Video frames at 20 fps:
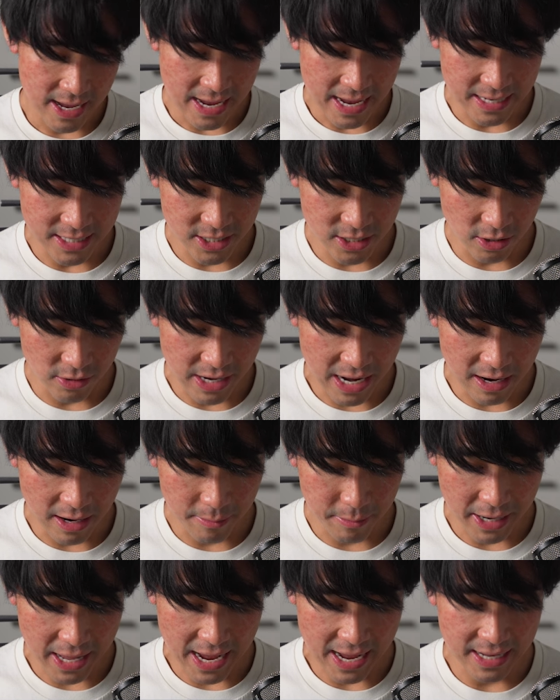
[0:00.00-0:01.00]
And so now
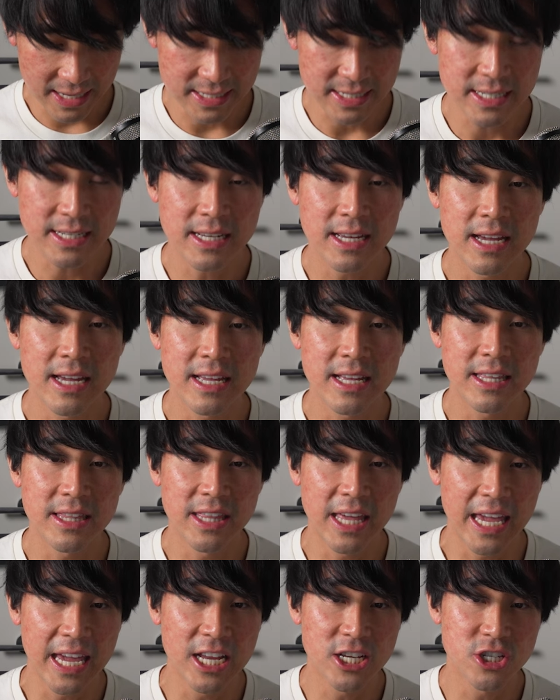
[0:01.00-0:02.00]
I'm going to ask
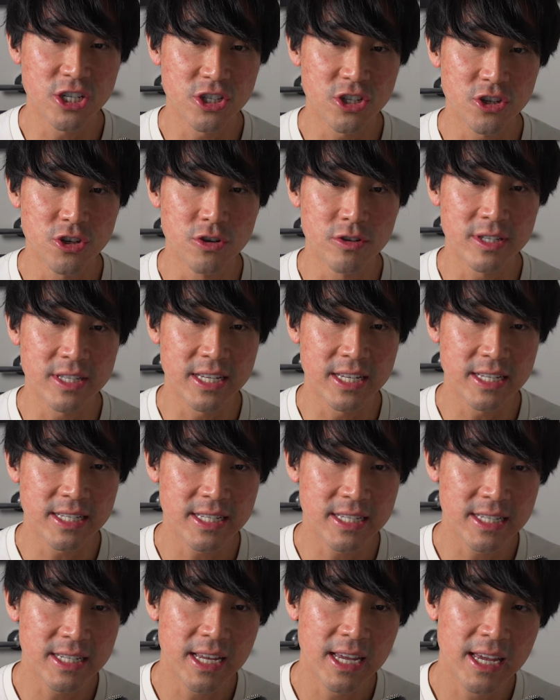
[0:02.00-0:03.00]
the agent to use
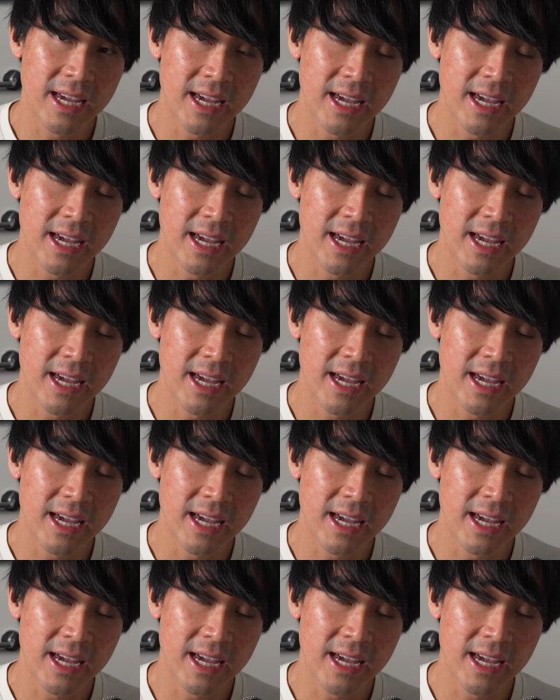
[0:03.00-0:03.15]
this.